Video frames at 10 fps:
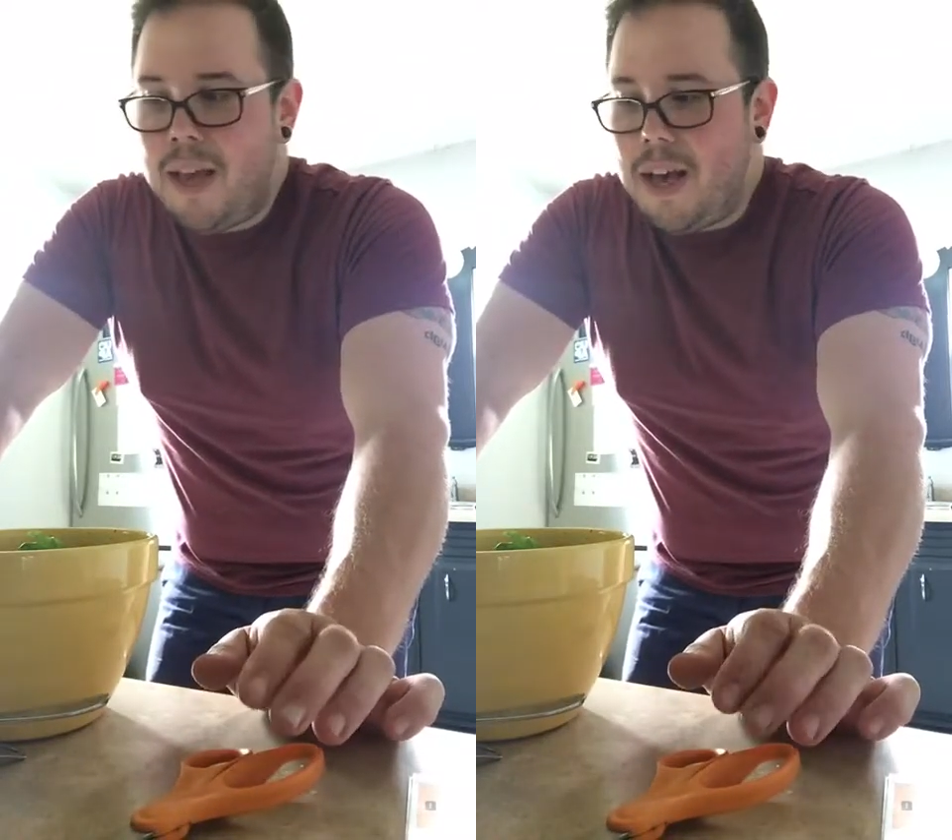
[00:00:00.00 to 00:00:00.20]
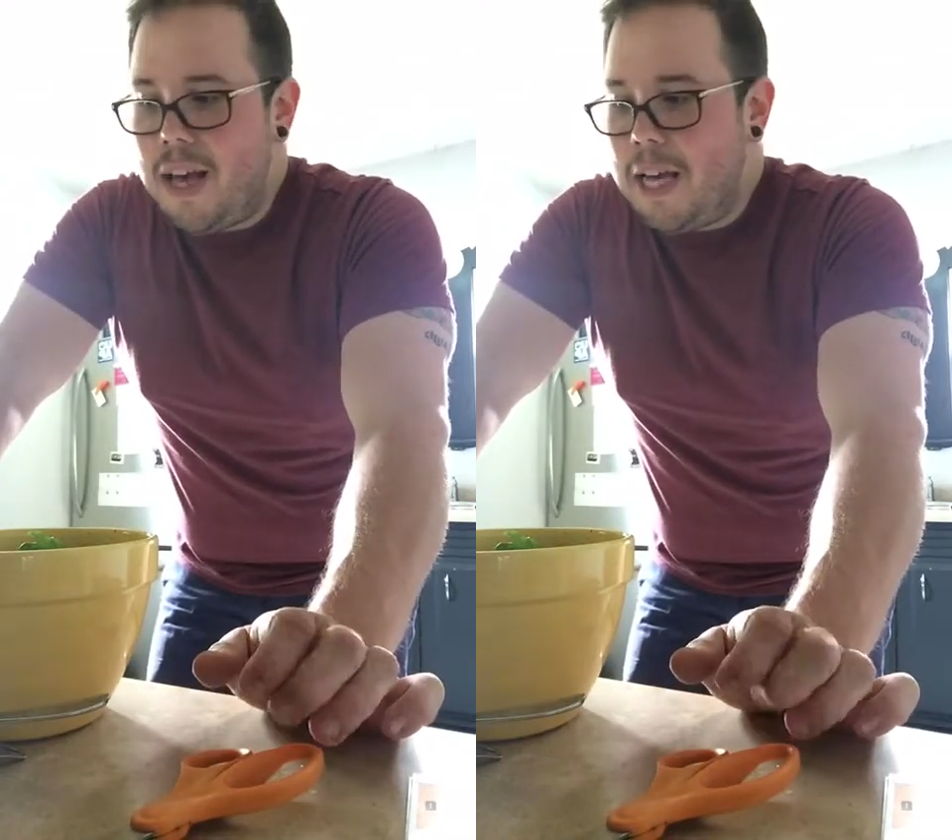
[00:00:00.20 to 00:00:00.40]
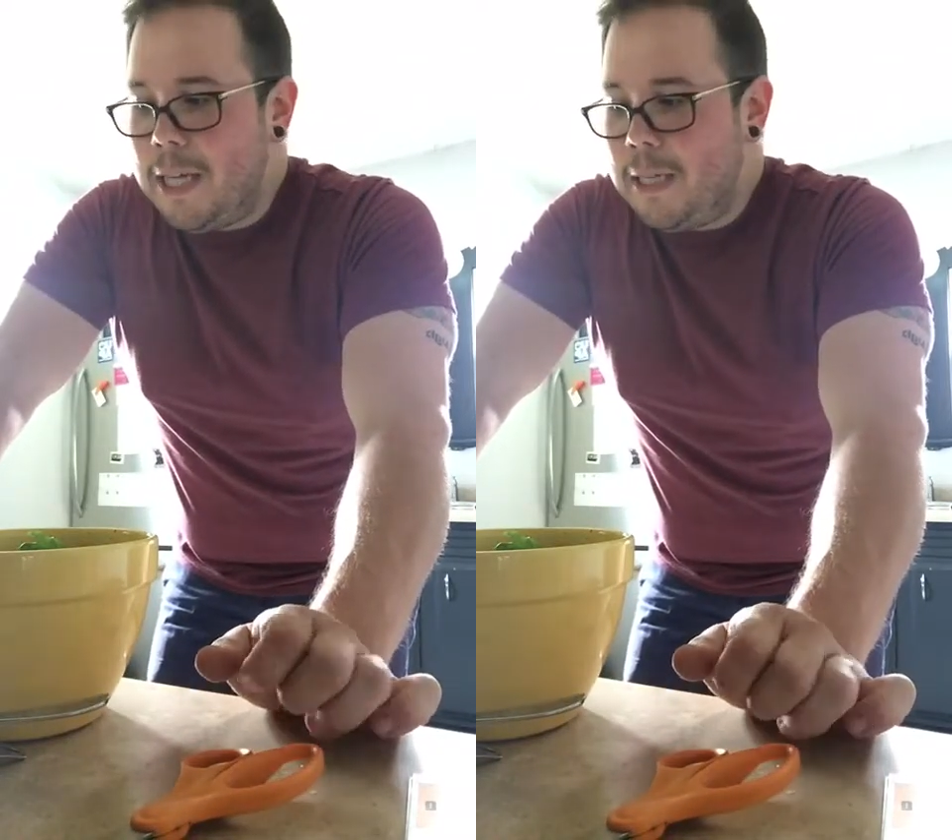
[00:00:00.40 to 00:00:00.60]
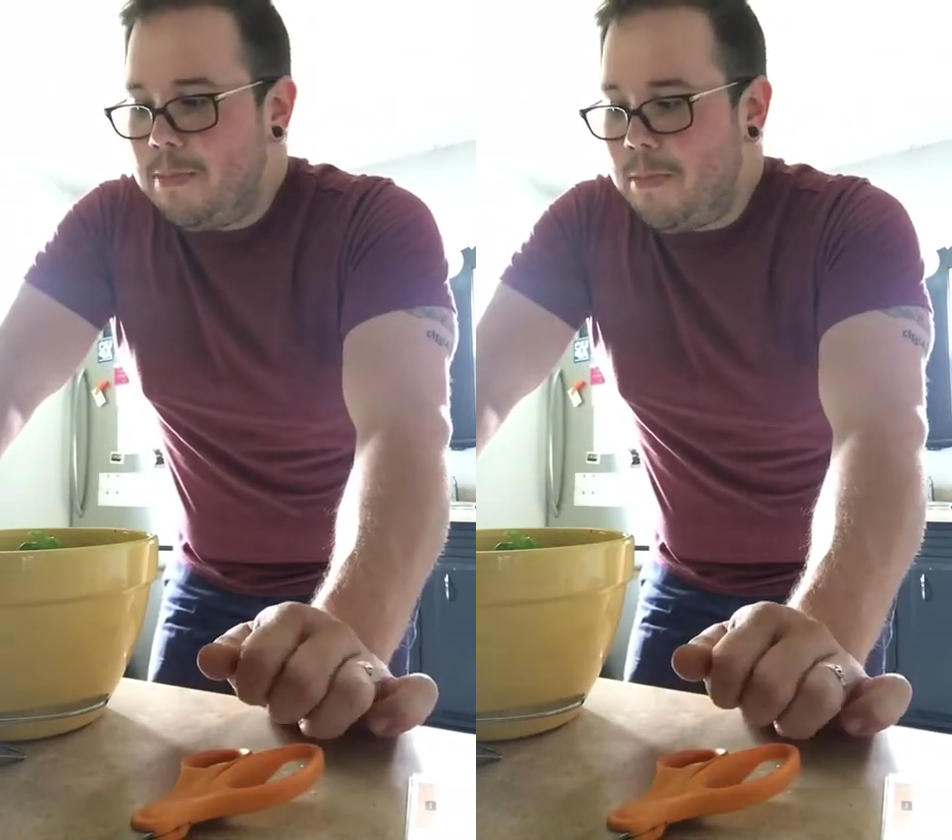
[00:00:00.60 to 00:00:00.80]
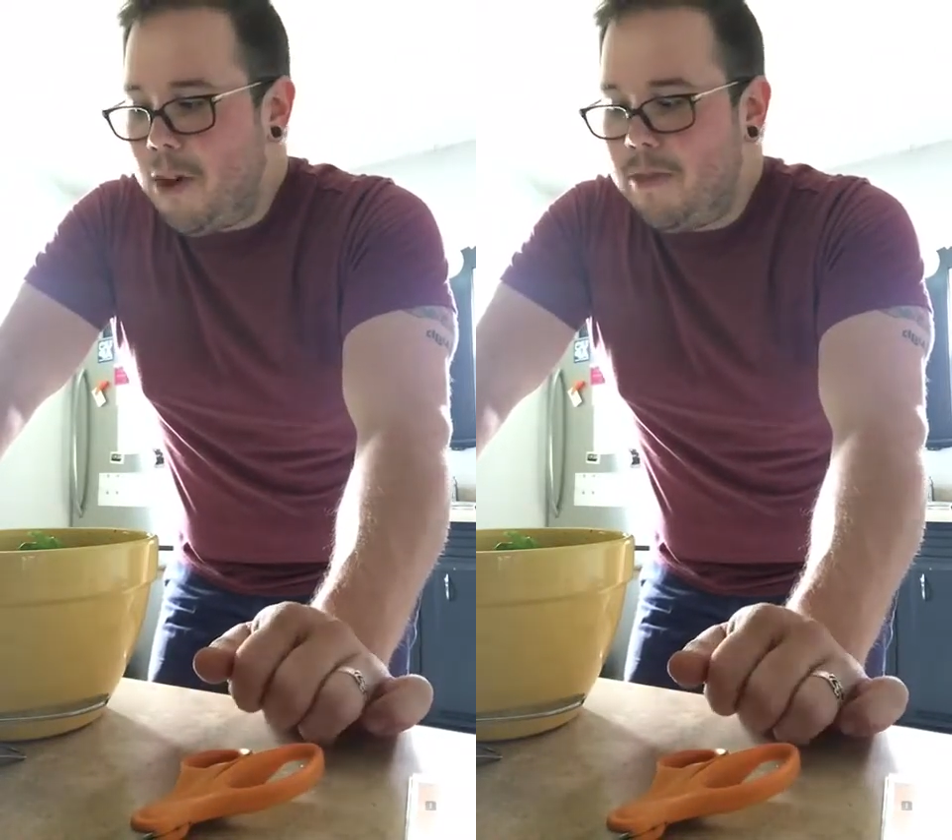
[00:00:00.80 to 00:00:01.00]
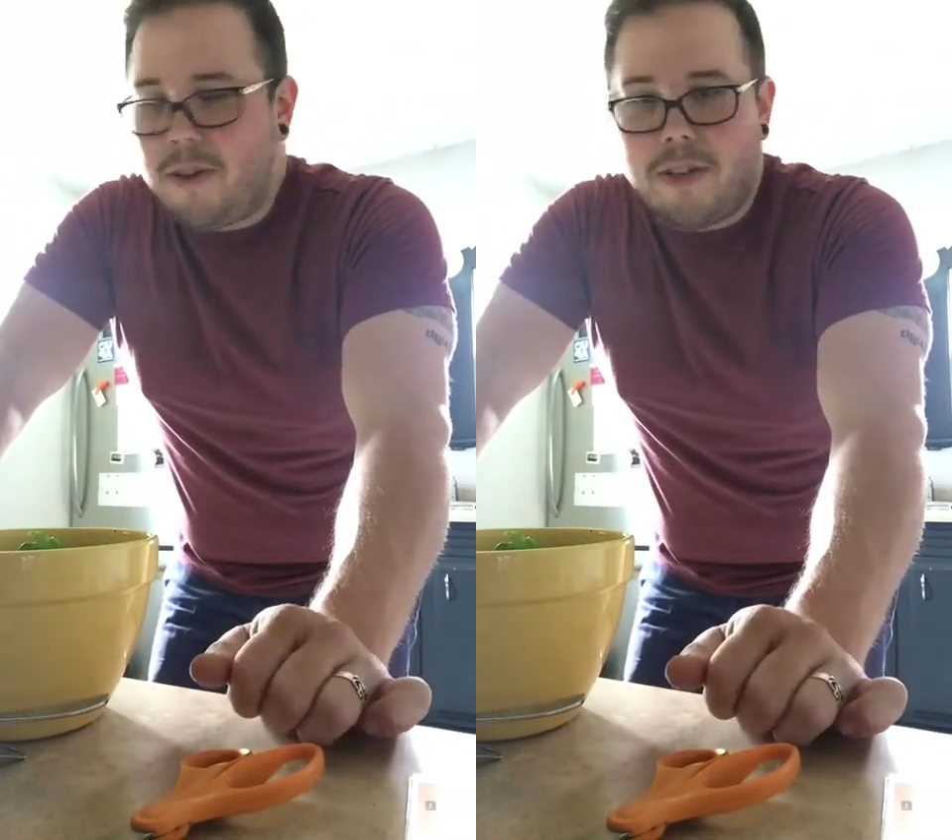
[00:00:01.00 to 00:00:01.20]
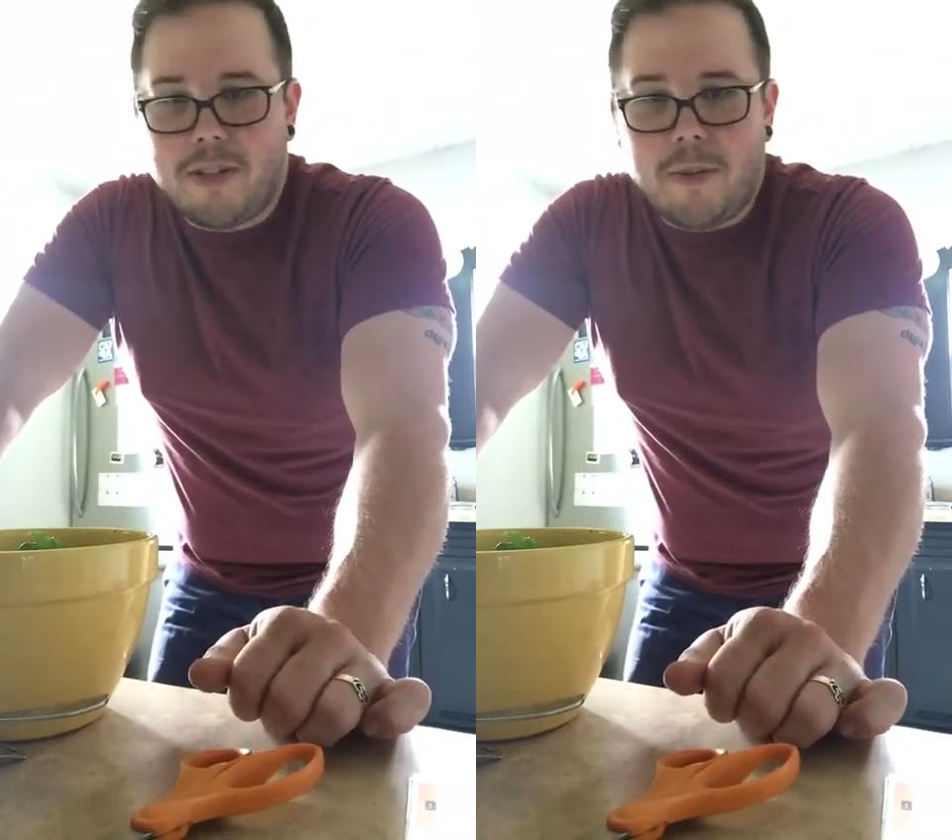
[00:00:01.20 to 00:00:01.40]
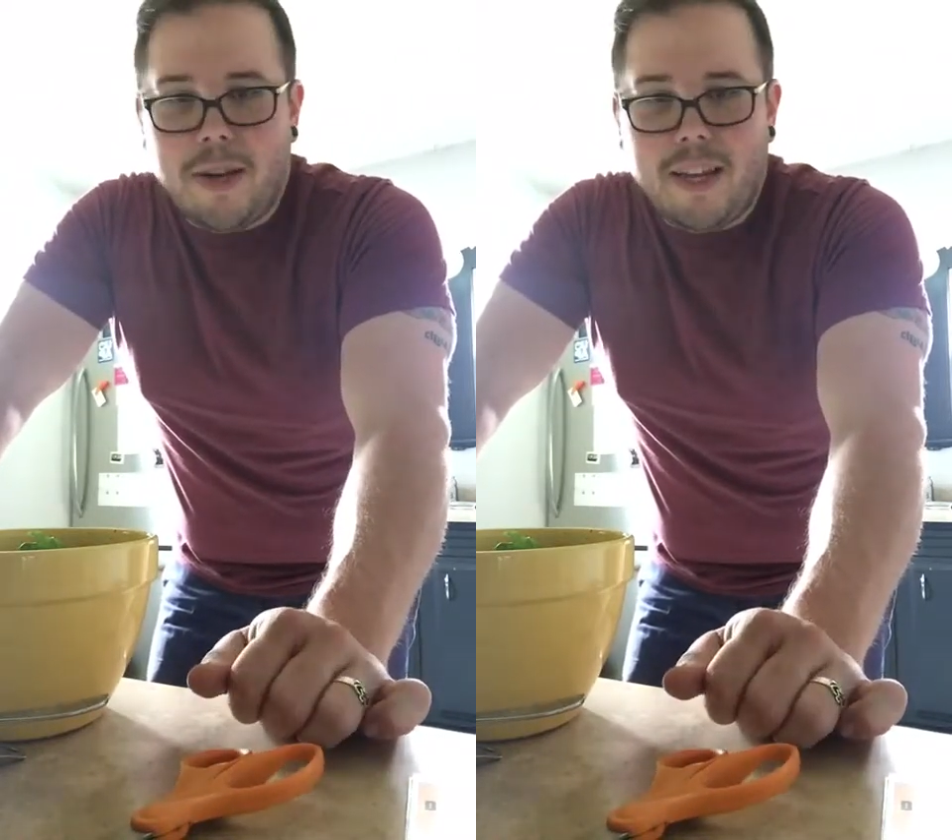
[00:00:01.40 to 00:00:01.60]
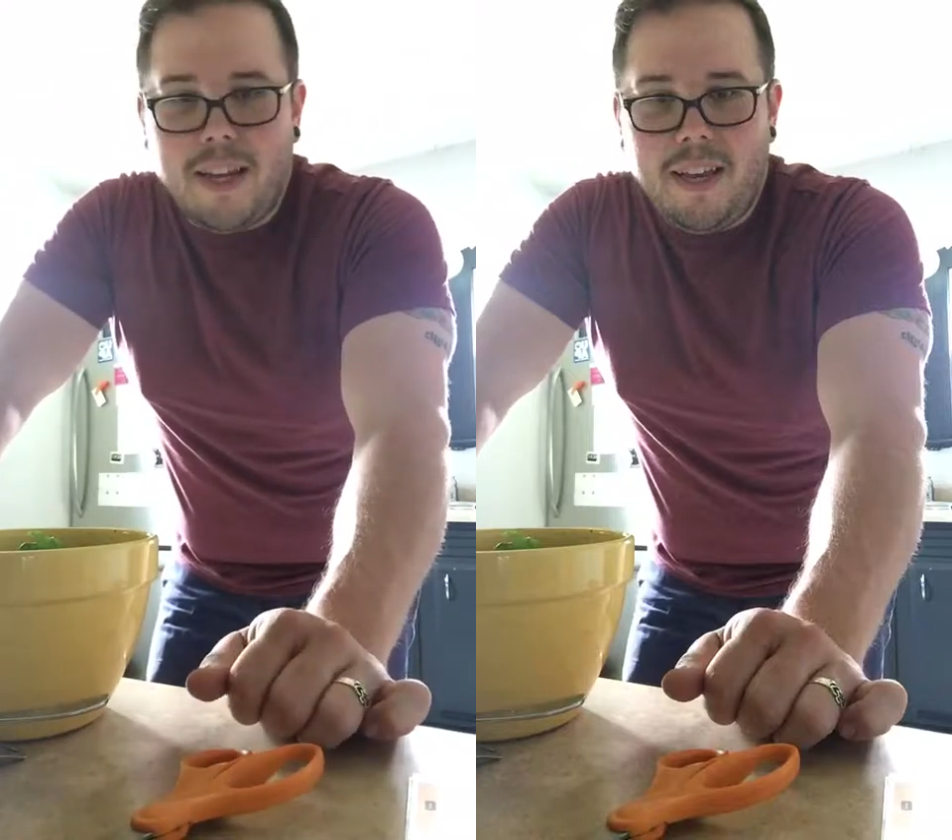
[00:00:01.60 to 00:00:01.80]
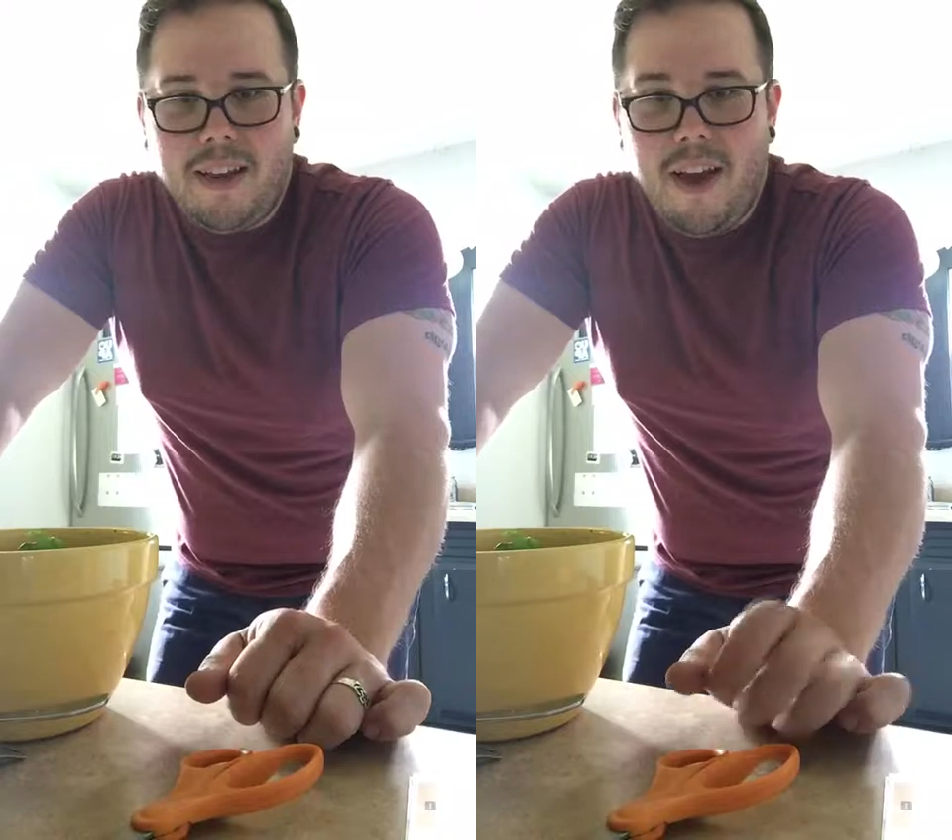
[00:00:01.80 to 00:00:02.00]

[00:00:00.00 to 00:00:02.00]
overcooked quickly.